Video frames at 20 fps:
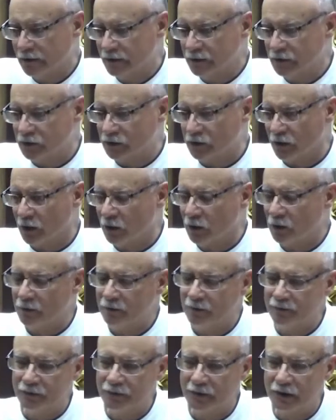
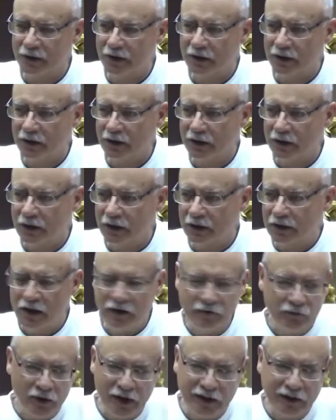So never